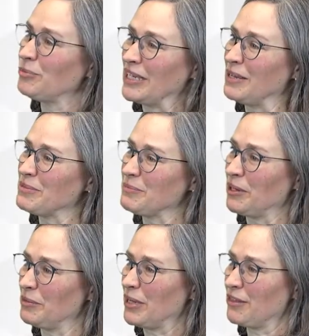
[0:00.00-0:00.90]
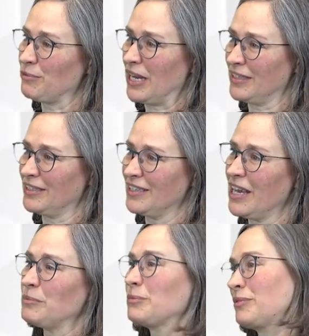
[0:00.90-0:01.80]
So my name is Mary Beth
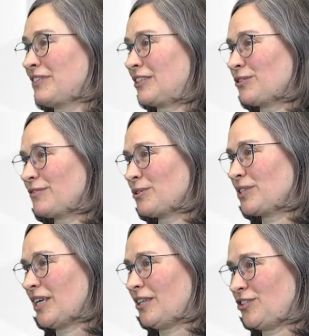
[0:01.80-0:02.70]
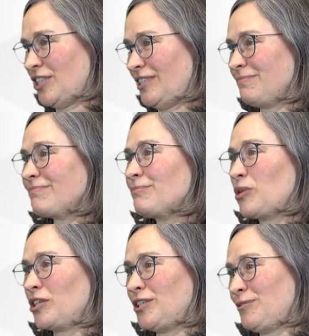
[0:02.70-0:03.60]
Raddon. I'm a professor of sociology
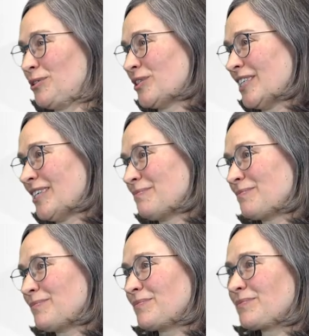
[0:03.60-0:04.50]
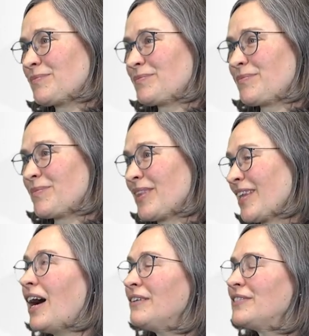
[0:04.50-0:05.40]
at Brock University.
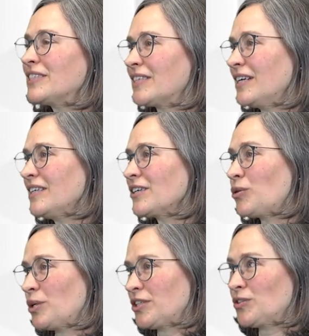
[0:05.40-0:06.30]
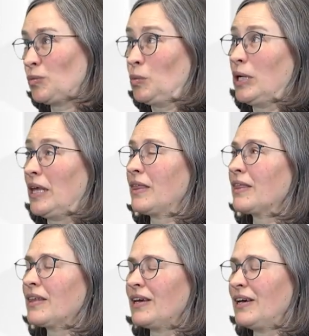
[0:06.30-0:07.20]
I've designed a course with
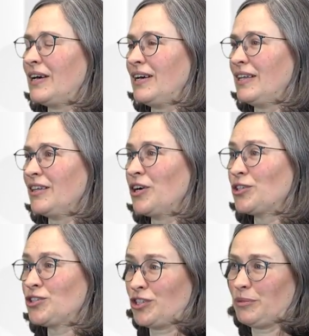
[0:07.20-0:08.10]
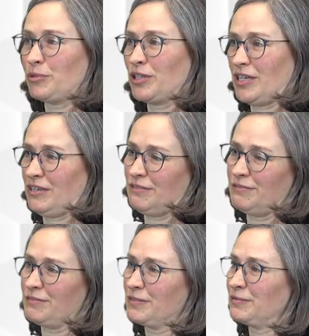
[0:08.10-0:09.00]
a large number
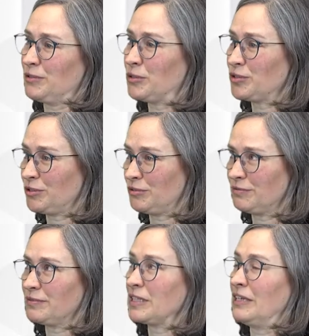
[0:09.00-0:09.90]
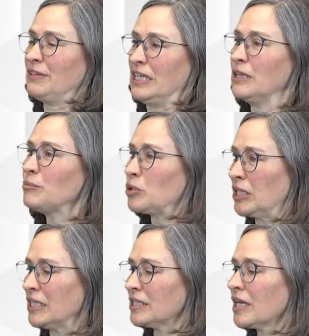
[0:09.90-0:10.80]
of folks who've given
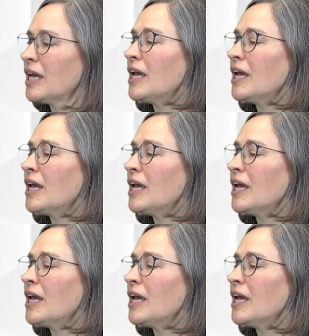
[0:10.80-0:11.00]
input